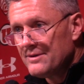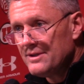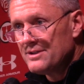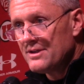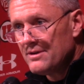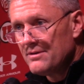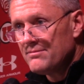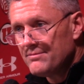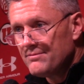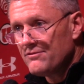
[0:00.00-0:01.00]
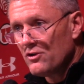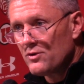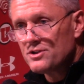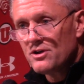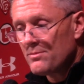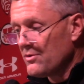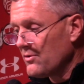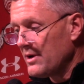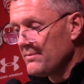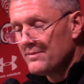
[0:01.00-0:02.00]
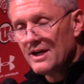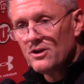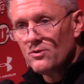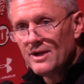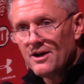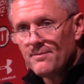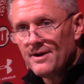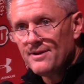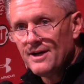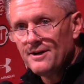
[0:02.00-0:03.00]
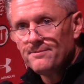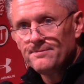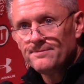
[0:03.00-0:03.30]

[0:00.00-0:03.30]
he's going to flourish in our program. We've got no doubt about that.